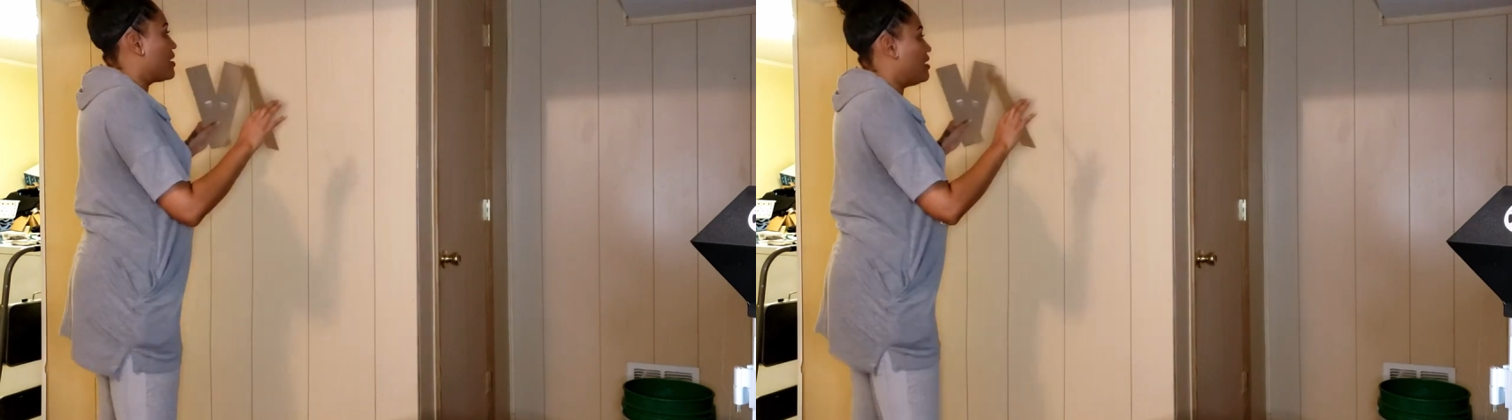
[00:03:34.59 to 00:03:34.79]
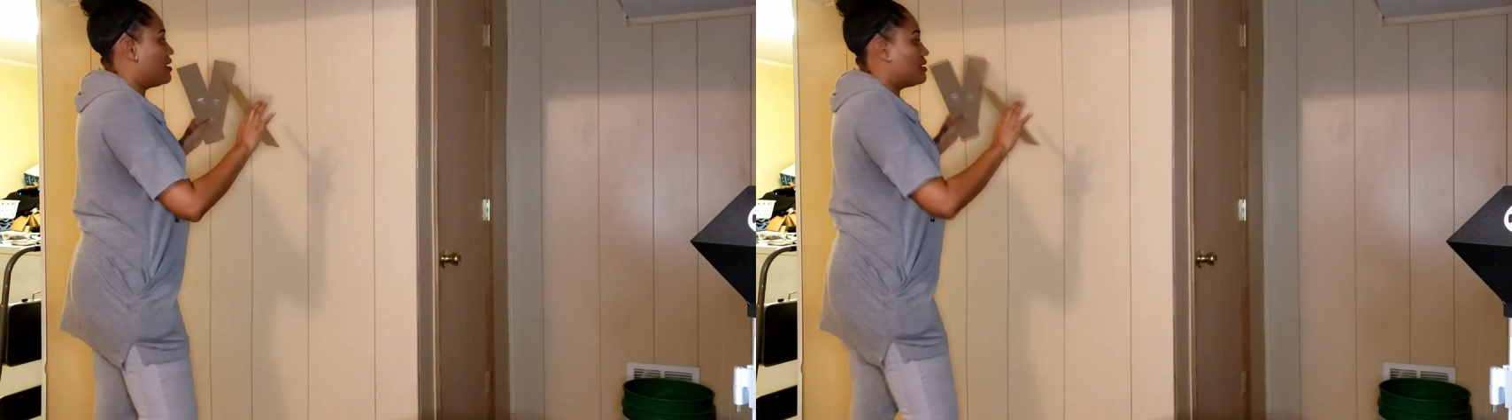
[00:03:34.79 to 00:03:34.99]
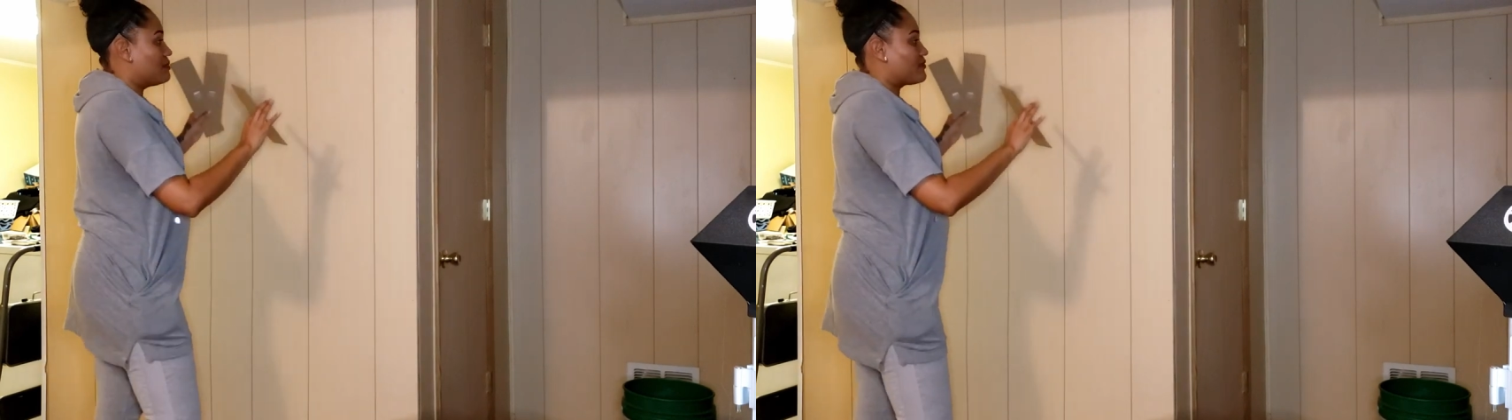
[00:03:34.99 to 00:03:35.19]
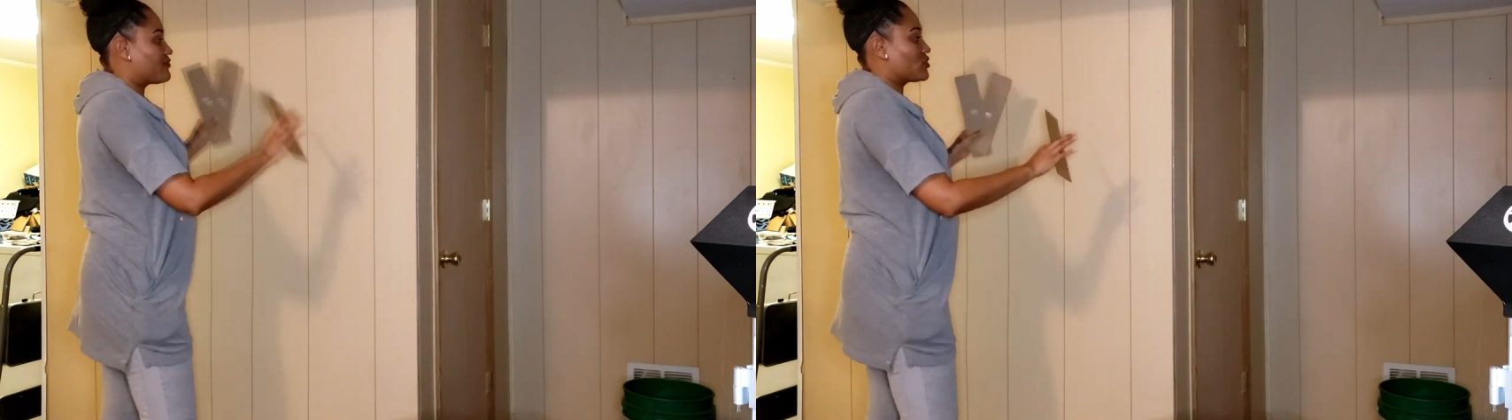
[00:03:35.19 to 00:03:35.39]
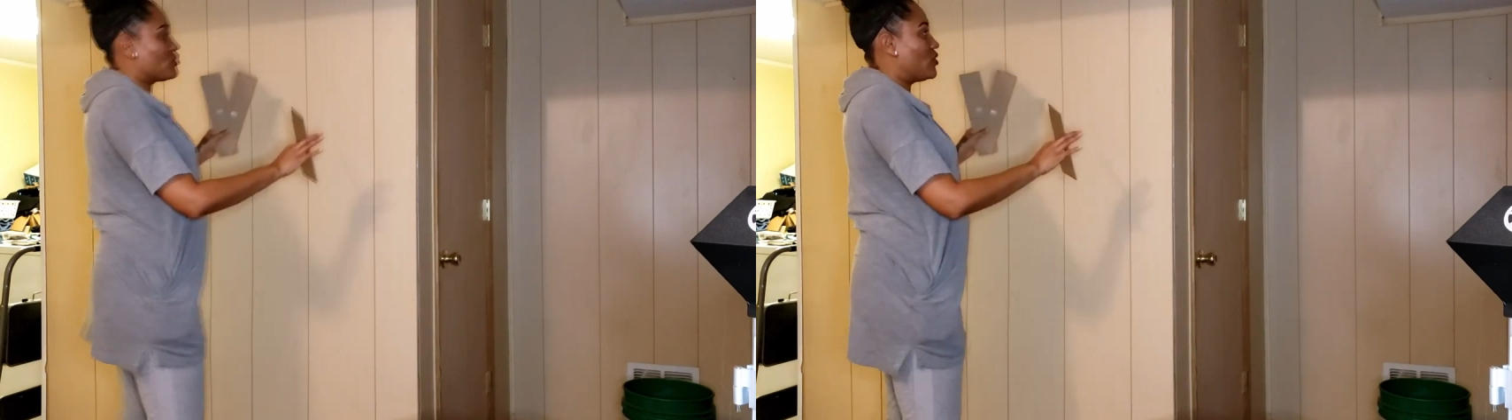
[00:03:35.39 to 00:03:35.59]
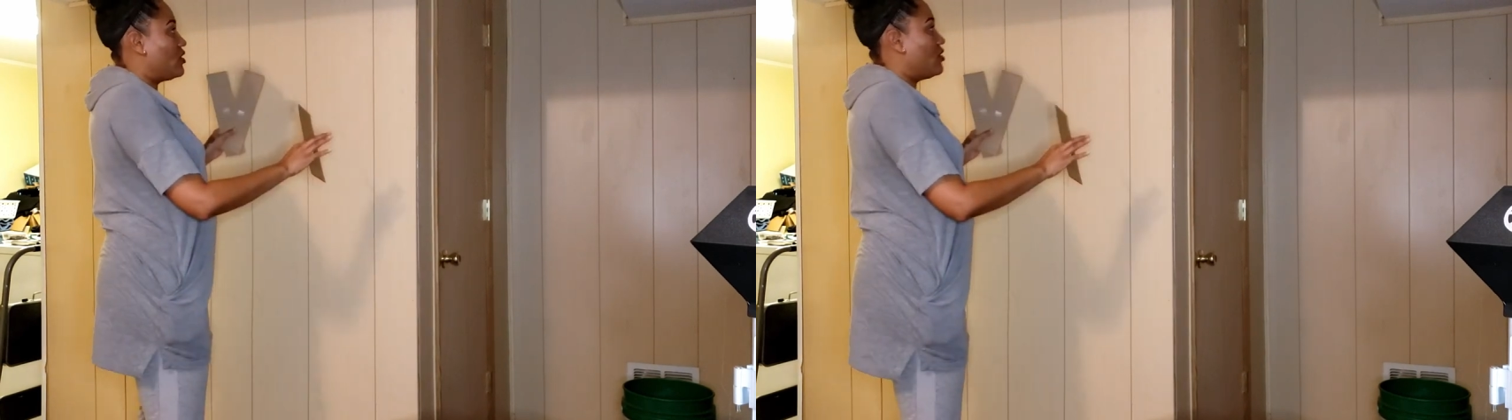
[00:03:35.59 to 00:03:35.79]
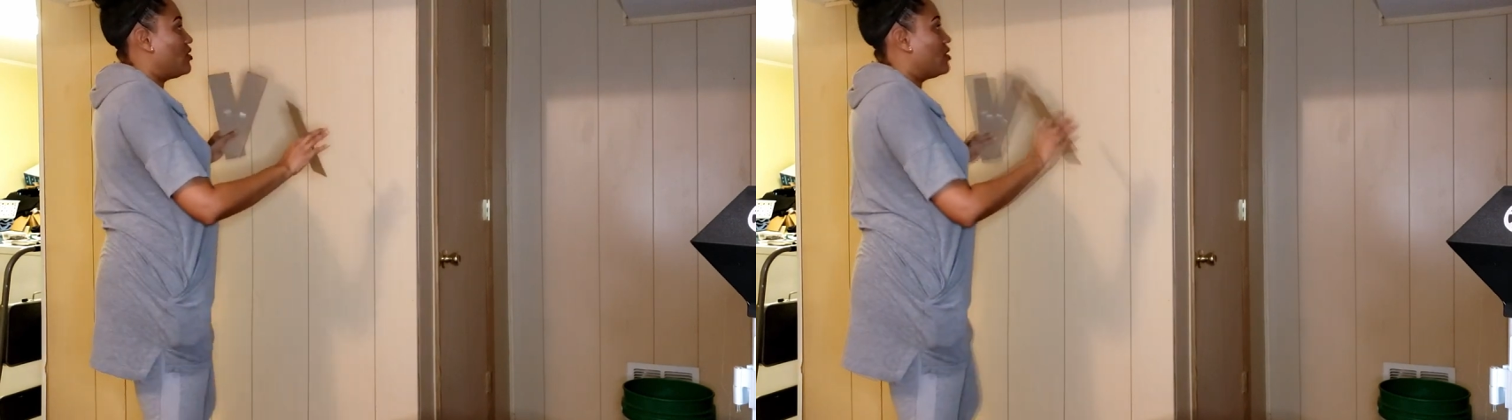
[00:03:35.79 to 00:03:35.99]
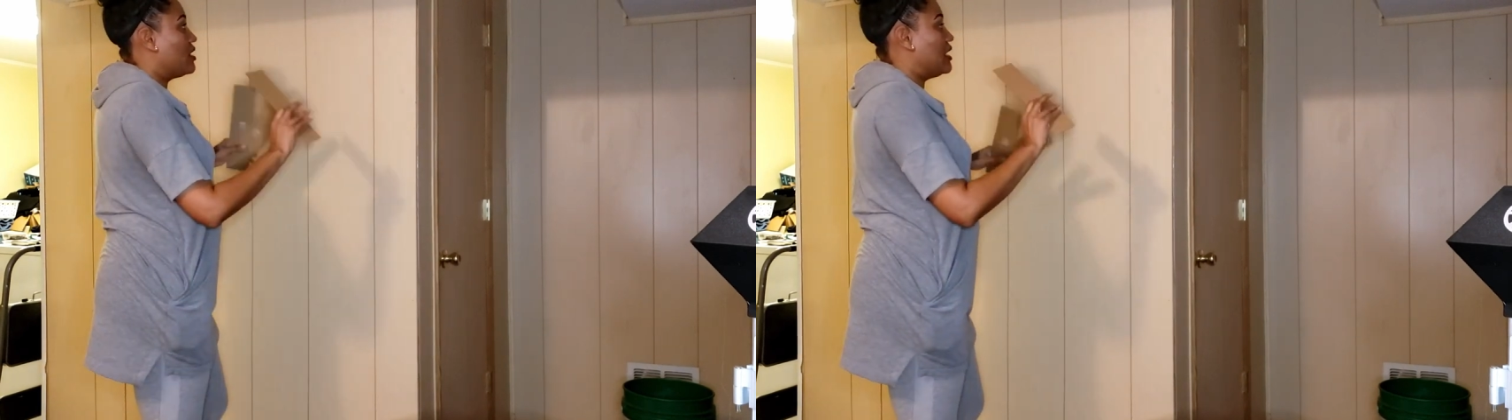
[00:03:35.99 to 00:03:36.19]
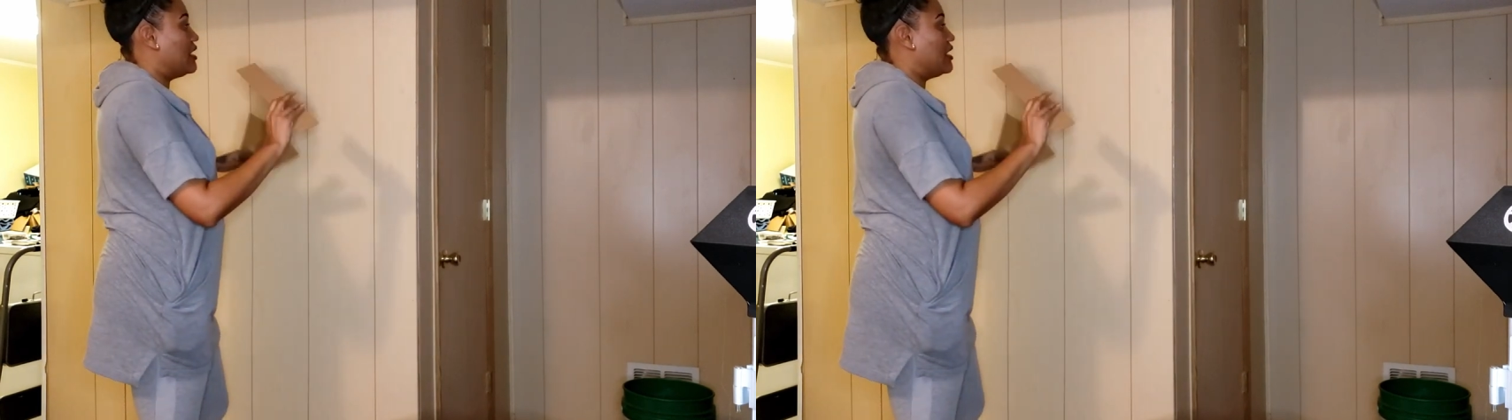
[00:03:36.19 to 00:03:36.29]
Um, for the wall,